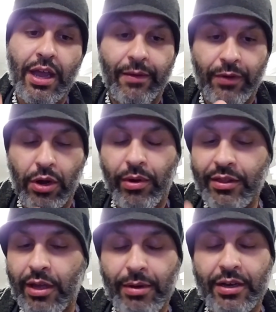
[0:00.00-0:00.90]
And if you know
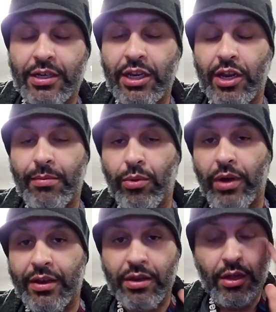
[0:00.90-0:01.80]
anything about the
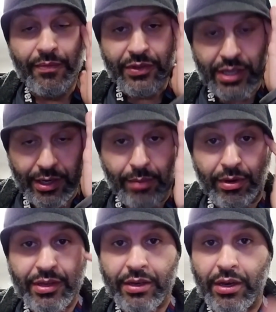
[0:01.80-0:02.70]
TWS
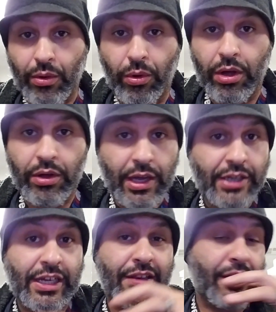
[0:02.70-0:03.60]
10W60 oil,
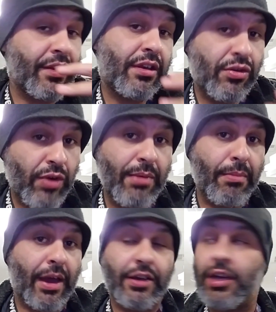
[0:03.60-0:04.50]
it takes an extreme
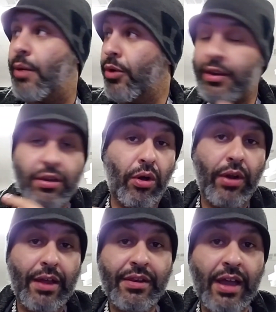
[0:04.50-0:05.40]
amount of time. When it's
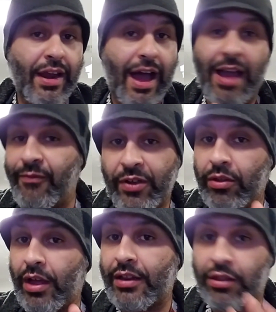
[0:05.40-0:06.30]
cold outside, I
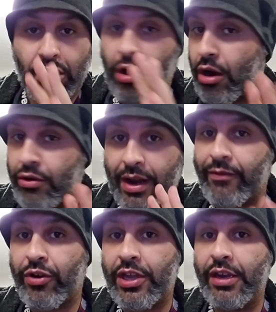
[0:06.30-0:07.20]
feel like the car
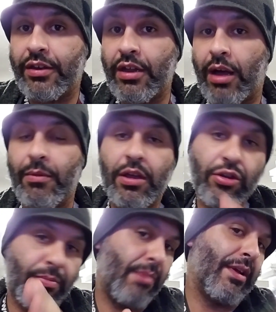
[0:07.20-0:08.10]
never heats up.
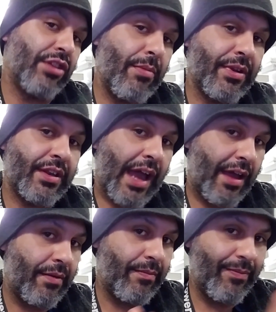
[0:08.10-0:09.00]
Could be my
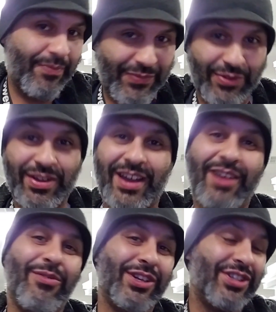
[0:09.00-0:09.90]
thermostat,
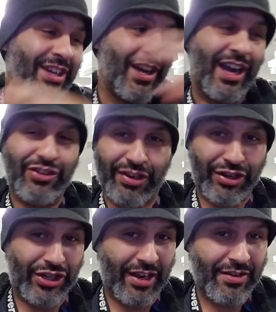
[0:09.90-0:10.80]
okay, which I
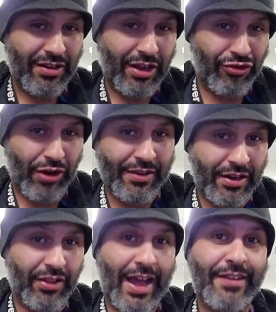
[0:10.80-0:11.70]
just addressed
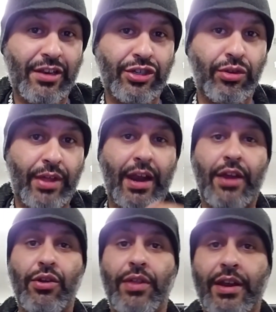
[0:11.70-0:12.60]
in the last issue that
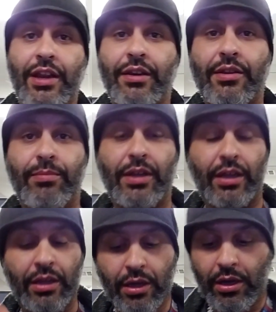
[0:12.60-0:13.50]
I know that needs to
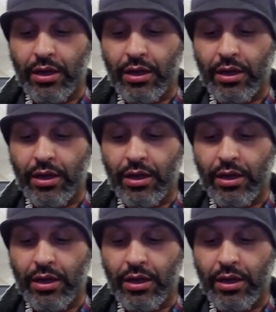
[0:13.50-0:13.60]
be